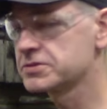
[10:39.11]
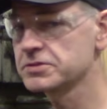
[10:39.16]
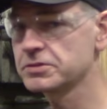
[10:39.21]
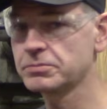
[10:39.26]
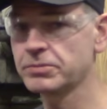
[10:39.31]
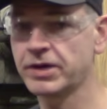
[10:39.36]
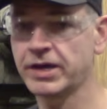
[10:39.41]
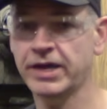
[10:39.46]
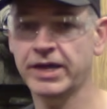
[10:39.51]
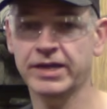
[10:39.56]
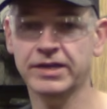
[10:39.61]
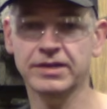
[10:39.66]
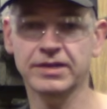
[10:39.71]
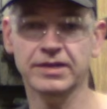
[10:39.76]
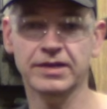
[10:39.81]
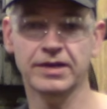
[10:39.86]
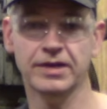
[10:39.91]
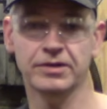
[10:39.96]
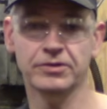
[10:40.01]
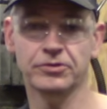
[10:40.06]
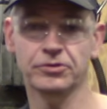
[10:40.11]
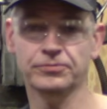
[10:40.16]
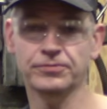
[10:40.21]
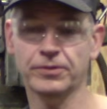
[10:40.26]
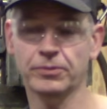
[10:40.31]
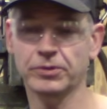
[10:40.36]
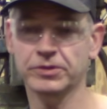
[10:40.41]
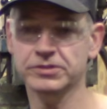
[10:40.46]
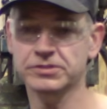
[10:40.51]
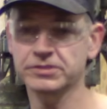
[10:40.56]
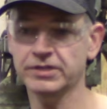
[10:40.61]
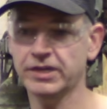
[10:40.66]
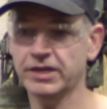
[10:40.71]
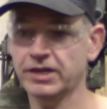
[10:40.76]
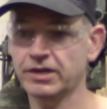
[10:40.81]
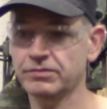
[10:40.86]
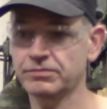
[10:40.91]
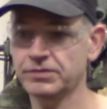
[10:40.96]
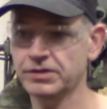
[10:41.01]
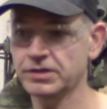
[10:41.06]
in mind. I don't know if I want to say
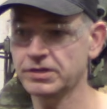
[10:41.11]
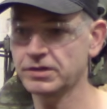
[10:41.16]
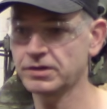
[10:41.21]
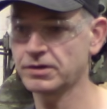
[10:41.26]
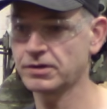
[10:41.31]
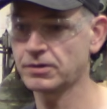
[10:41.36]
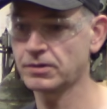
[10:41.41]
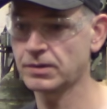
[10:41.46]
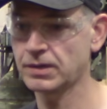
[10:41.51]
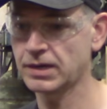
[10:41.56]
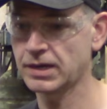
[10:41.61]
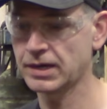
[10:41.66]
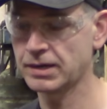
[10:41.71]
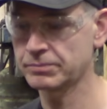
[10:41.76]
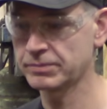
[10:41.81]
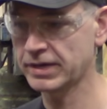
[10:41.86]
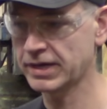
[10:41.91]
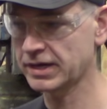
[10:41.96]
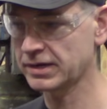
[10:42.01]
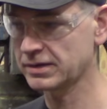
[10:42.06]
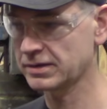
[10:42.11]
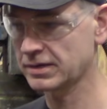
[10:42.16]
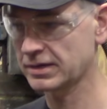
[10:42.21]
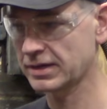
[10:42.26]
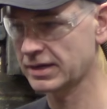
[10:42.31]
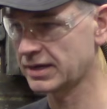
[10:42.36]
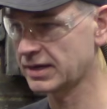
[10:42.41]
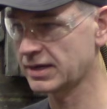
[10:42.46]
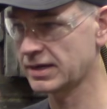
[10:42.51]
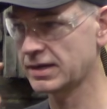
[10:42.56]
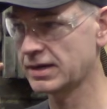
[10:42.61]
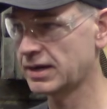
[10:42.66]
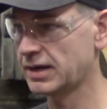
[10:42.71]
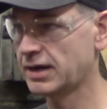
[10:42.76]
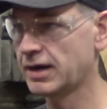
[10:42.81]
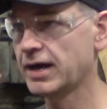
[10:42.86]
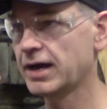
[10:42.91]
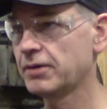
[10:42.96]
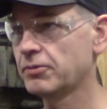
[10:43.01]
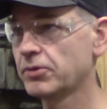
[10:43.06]
it on video.
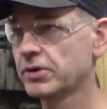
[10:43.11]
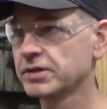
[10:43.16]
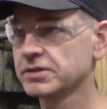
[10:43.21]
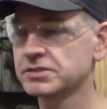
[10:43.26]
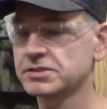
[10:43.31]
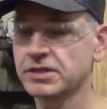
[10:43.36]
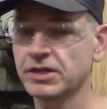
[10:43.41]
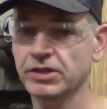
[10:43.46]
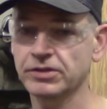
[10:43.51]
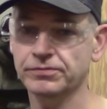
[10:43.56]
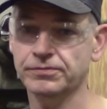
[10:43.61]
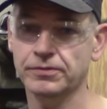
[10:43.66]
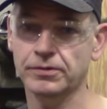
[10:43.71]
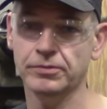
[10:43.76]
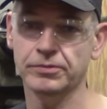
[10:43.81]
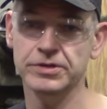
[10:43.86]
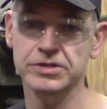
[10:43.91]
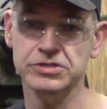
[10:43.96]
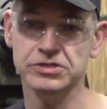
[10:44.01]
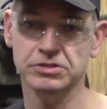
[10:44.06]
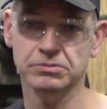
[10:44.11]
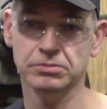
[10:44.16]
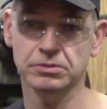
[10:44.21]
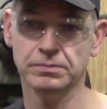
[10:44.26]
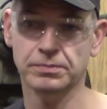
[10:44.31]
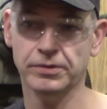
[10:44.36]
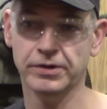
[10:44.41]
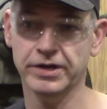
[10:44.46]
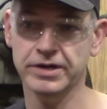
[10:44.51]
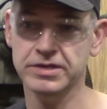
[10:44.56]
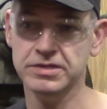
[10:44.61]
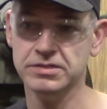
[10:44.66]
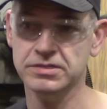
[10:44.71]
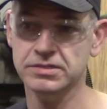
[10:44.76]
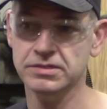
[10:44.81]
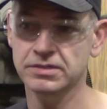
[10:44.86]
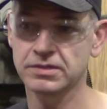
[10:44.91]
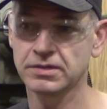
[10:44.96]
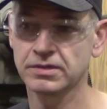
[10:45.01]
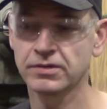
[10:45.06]
I want to sell it for a reasonable
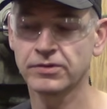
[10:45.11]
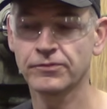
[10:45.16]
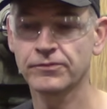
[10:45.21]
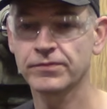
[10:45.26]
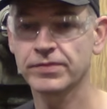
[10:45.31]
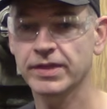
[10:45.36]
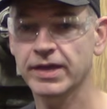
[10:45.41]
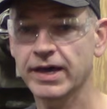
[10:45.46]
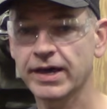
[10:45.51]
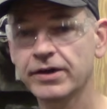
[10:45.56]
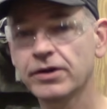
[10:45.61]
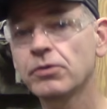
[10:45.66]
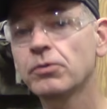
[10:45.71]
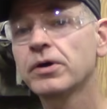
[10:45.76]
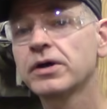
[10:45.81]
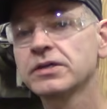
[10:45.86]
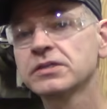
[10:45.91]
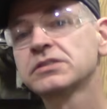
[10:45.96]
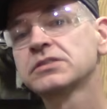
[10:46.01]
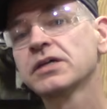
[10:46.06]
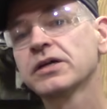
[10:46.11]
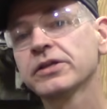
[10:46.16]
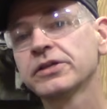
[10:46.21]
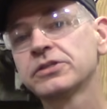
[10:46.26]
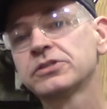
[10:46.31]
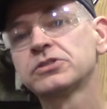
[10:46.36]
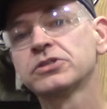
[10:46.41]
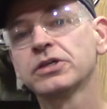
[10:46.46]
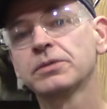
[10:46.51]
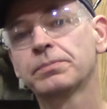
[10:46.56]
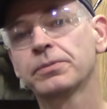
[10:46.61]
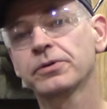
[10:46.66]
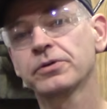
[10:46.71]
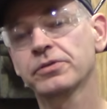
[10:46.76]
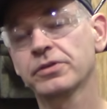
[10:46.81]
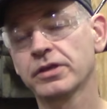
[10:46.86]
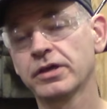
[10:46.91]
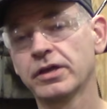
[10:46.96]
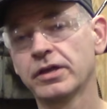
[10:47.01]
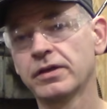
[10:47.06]
price. I don't want to sell it cheaper
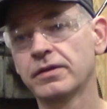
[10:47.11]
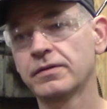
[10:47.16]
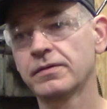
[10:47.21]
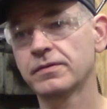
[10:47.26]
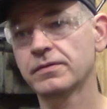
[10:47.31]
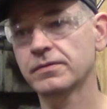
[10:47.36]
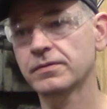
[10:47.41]
than